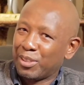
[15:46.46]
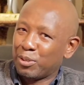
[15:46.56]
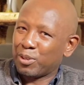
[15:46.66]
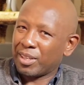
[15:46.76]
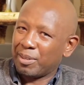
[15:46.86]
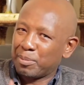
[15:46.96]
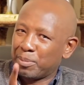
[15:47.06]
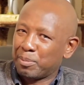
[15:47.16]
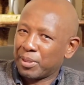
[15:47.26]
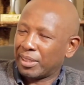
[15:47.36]
go for camp,
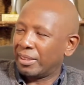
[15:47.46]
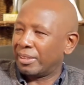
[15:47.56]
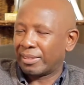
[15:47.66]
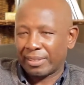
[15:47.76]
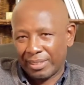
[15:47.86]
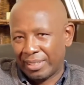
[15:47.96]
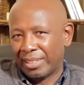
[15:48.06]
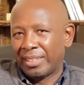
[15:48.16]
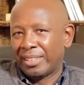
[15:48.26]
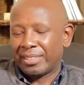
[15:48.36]
pretty girls.
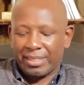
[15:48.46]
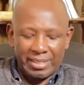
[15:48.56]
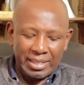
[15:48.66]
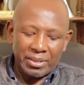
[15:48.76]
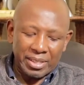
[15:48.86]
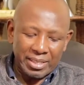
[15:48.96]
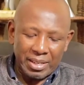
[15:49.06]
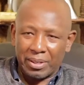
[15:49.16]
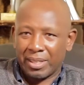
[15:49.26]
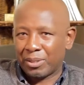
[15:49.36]
So I was like, okay, so
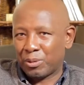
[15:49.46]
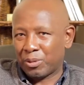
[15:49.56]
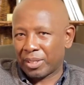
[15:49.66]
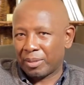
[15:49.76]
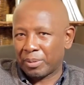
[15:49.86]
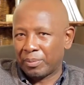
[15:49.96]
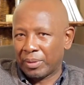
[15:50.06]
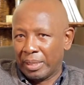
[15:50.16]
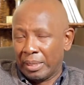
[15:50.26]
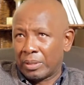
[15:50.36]
I'll, go for camp.
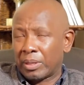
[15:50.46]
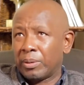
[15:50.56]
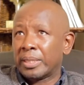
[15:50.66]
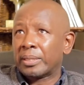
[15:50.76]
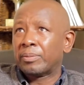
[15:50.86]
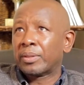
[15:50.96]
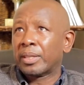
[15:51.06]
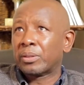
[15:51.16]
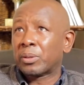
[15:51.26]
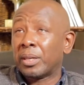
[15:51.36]
So I went
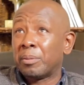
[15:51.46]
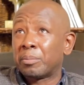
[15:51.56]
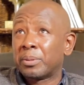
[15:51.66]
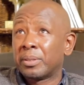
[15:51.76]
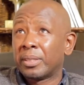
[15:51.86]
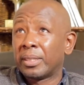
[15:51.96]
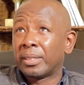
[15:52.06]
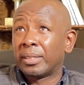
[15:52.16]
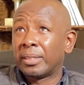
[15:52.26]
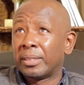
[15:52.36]
to camp,
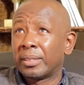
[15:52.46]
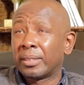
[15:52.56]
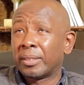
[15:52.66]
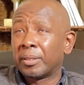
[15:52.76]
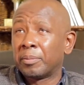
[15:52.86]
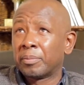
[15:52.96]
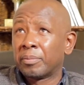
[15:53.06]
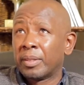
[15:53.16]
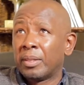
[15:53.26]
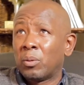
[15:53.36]
and um,
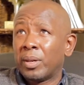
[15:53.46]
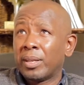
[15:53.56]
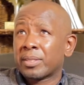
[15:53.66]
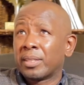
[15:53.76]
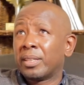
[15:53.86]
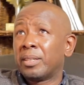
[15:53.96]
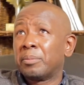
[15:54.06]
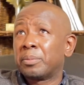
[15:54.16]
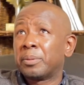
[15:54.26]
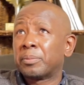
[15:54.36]
while I was in
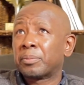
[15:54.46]
camp,